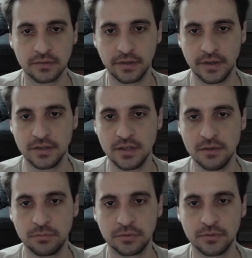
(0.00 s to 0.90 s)
a
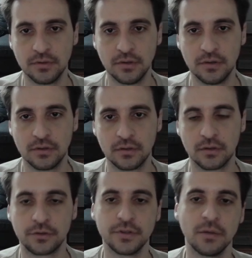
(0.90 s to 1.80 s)
deep
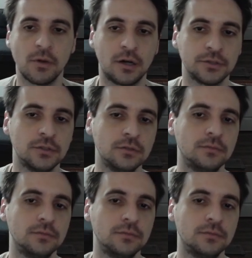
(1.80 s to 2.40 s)
learning model.